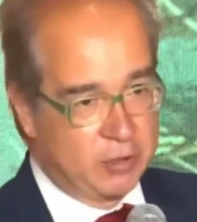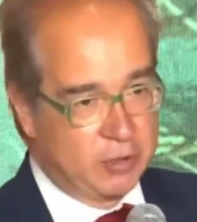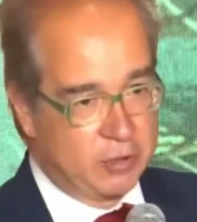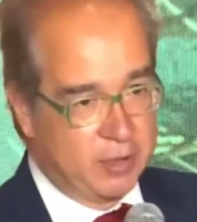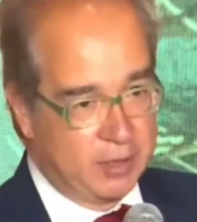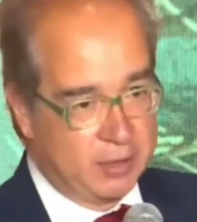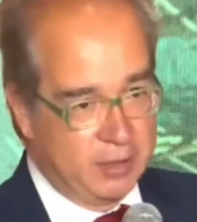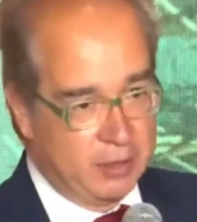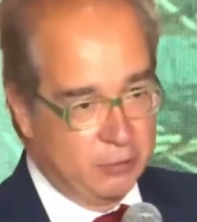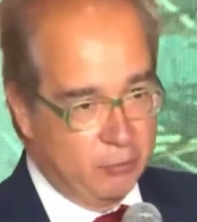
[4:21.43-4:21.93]

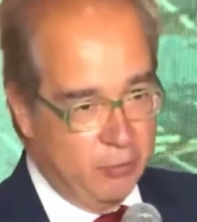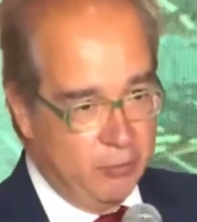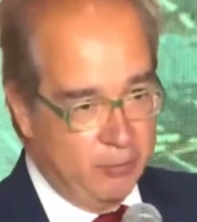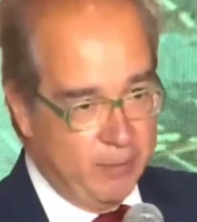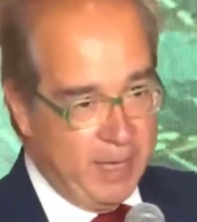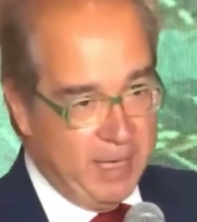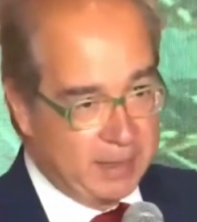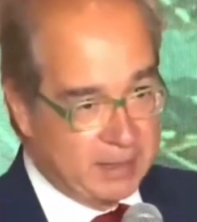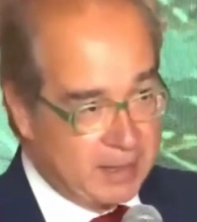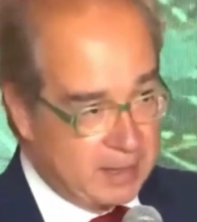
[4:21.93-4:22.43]
that it will
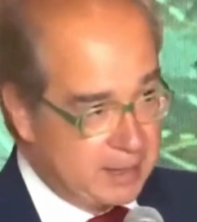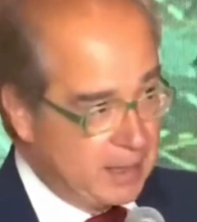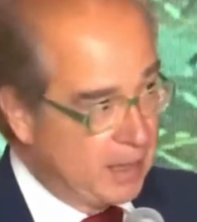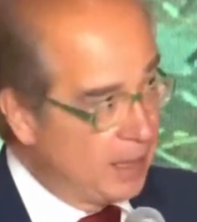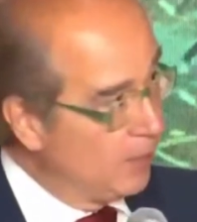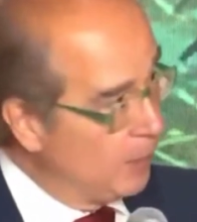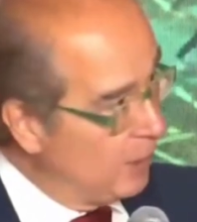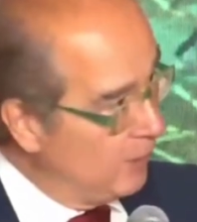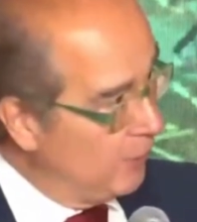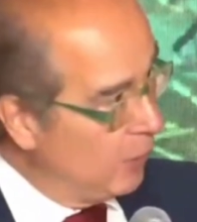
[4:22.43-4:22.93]
make
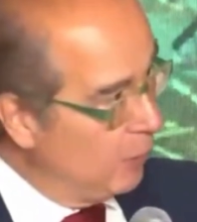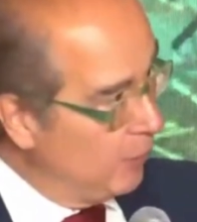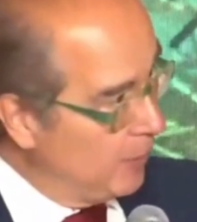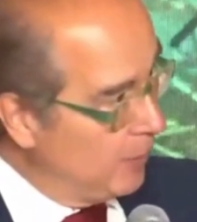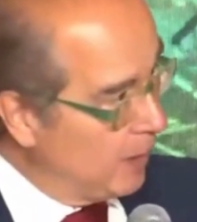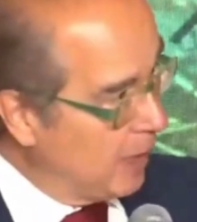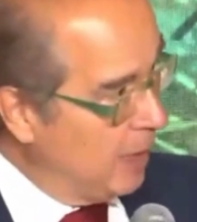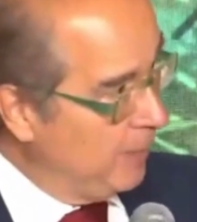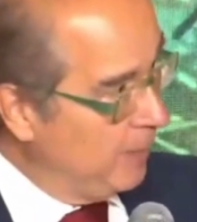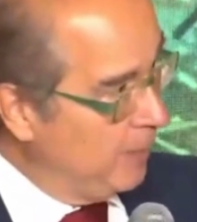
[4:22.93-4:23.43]
sustainable
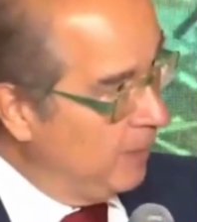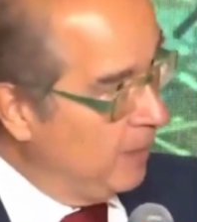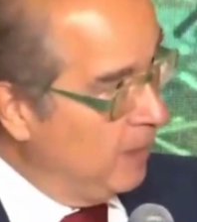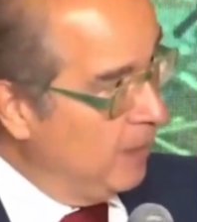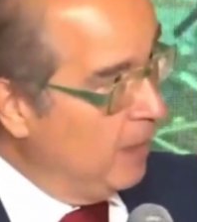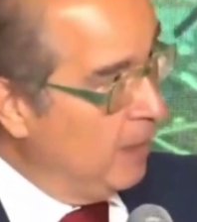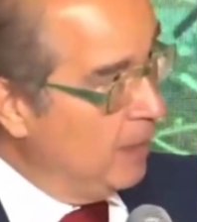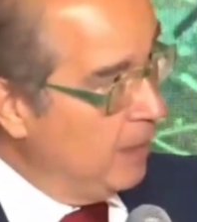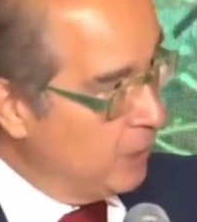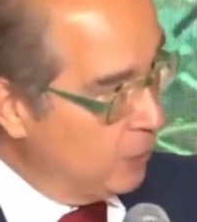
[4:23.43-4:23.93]
development happen
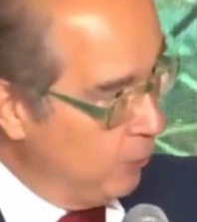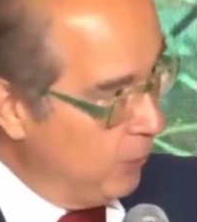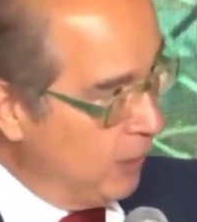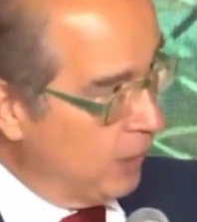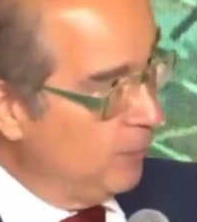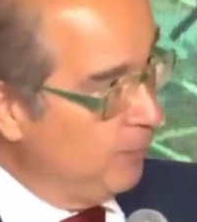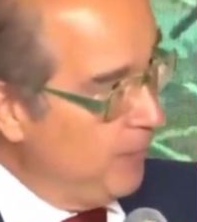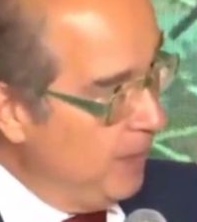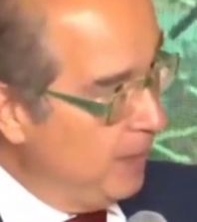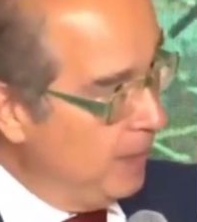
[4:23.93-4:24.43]
is
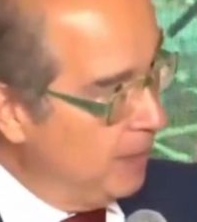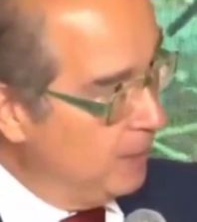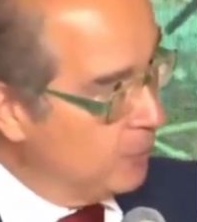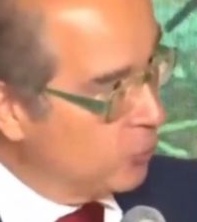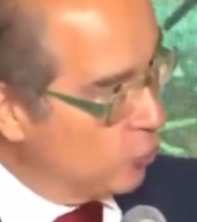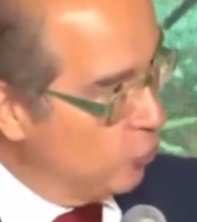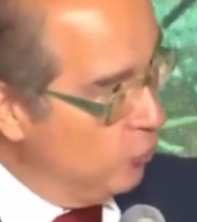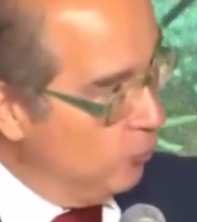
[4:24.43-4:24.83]
what makes them so